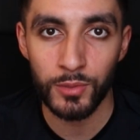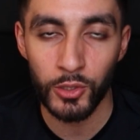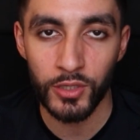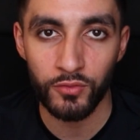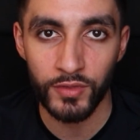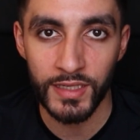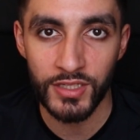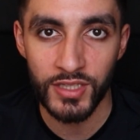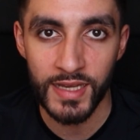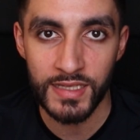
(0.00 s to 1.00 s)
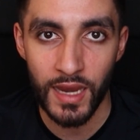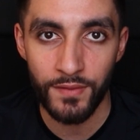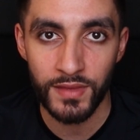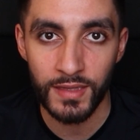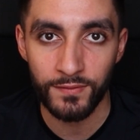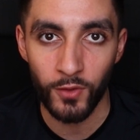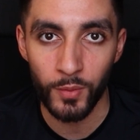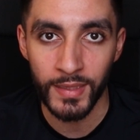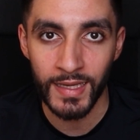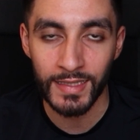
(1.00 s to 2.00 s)
plugin really changed everything for
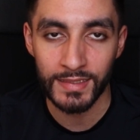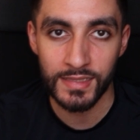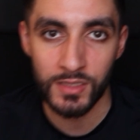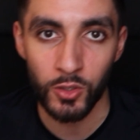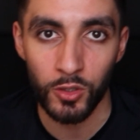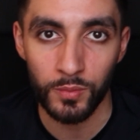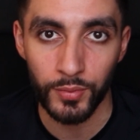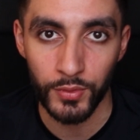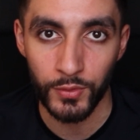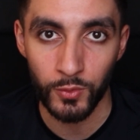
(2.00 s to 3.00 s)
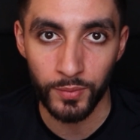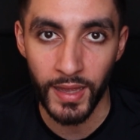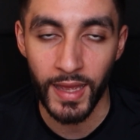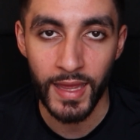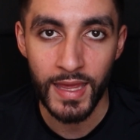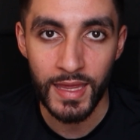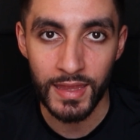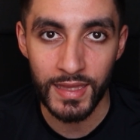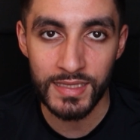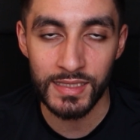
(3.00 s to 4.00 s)
me, and it is called Bundle Bear.
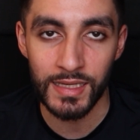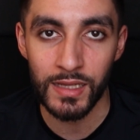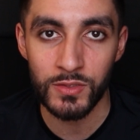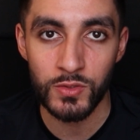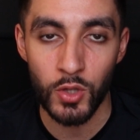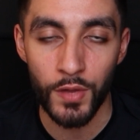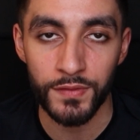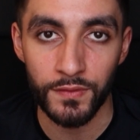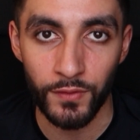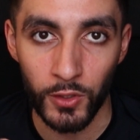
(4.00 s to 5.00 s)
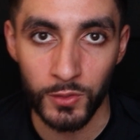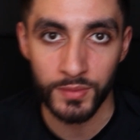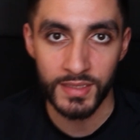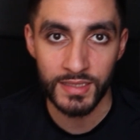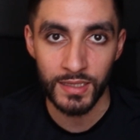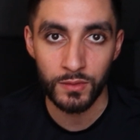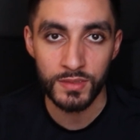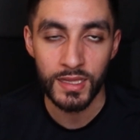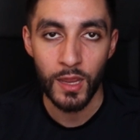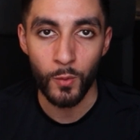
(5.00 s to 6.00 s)
This allows you to offer volume
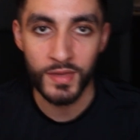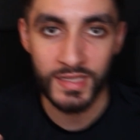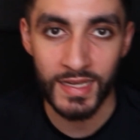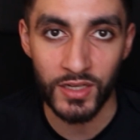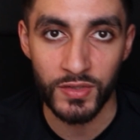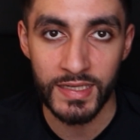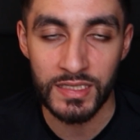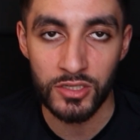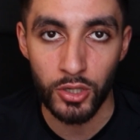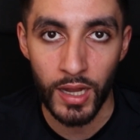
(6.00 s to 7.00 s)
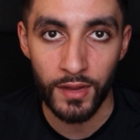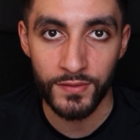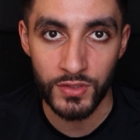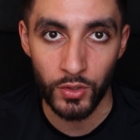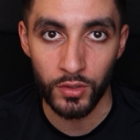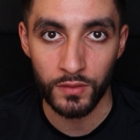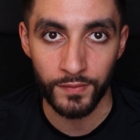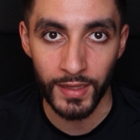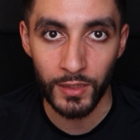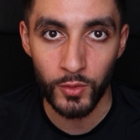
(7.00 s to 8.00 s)
discounts, which increases your average order
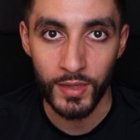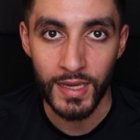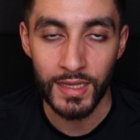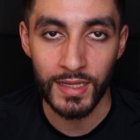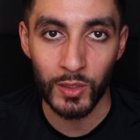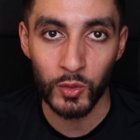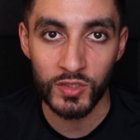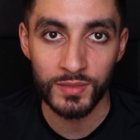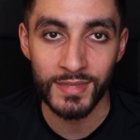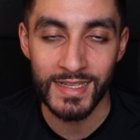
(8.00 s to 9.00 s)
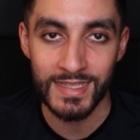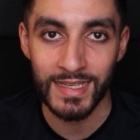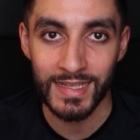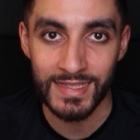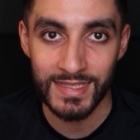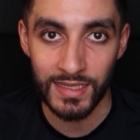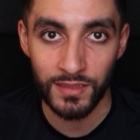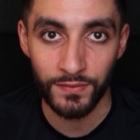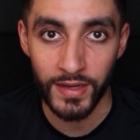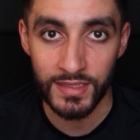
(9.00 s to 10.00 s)
value. The customer is then
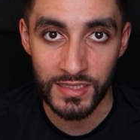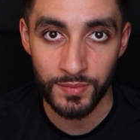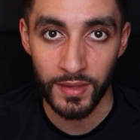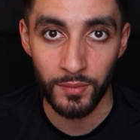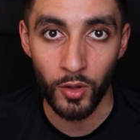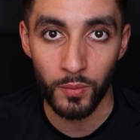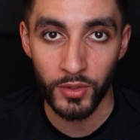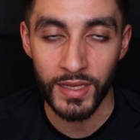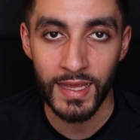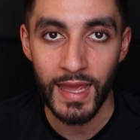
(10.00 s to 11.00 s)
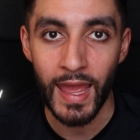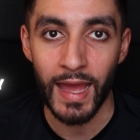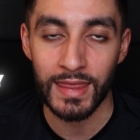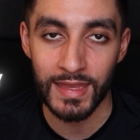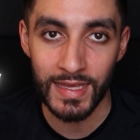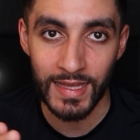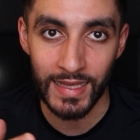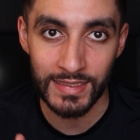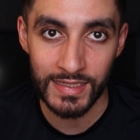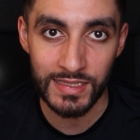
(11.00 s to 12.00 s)
incentivized to spend more money and they get
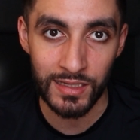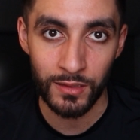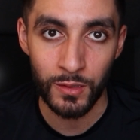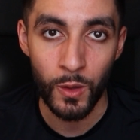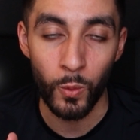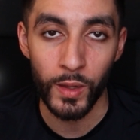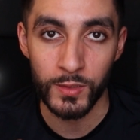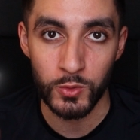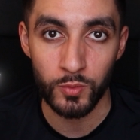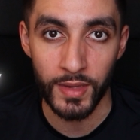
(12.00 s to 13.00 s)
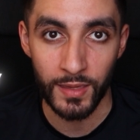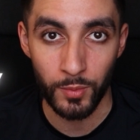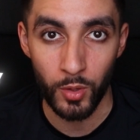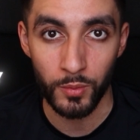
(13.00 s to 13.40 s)
a discount whilst you make more